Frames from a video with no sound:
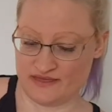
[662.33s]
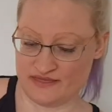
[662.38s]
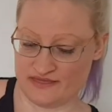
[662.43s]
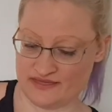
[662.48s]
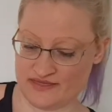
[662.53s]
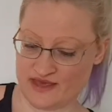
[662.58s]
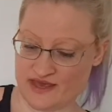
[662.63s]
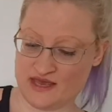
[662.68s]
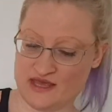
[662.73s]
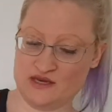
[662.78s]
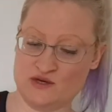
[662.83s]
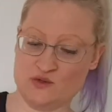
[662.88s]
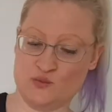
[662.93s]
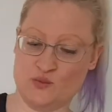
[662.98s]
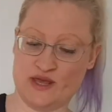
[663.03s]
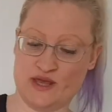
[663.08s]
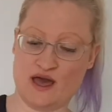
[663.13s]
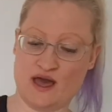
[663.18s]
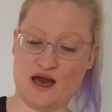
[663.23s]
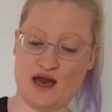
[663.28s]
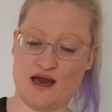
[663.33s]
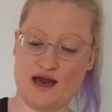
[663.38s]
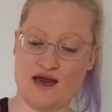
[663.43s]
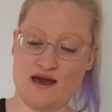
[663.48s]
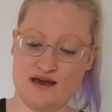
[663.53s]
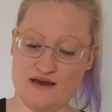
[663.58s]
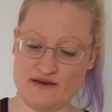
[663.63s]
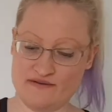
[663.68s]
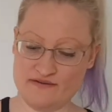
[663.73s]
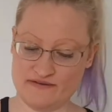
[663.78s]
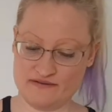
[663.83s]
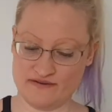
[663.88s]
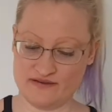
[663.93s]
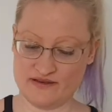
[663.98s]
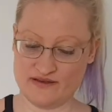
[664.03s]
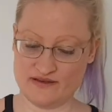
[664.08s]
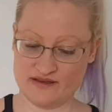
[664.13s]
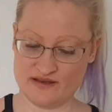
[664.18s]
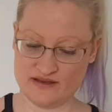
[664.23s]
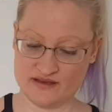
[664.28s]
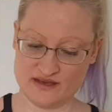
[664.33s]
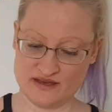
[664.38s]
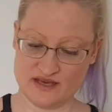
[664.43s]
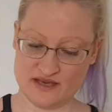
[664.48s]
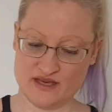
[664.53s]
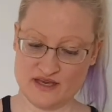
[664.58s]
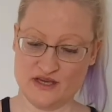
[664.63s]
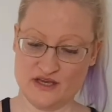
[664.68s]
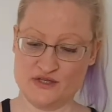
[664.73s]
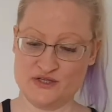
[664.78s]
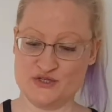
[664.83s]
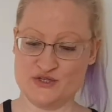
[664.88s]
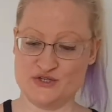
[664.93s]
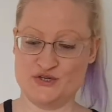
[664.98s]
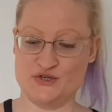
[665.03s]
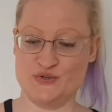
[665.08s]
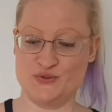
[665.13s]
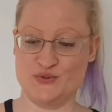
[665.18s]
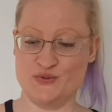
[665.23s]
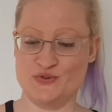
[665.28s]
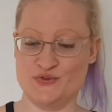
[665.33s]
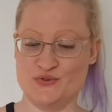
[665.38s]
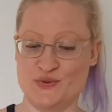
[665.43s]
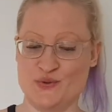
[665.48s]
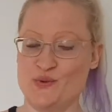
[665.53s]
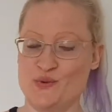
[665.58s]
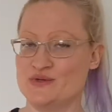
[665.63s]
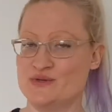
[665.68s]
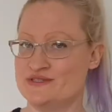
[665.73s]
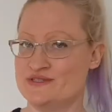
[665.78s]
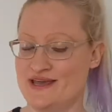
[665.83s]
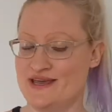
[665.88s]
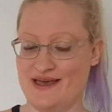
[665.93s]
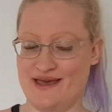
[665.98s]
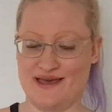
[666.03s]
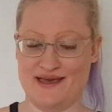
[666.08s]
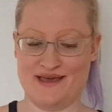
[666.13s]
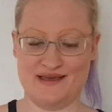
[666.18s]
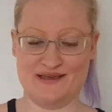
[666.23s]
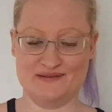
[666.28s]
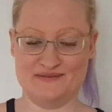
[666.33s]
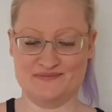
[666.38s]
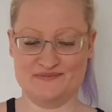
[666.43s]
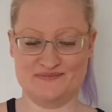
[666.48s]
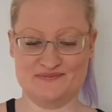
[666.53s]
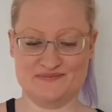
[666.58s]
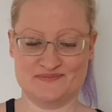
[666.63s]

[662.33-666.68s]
And then we have Truth or Dare.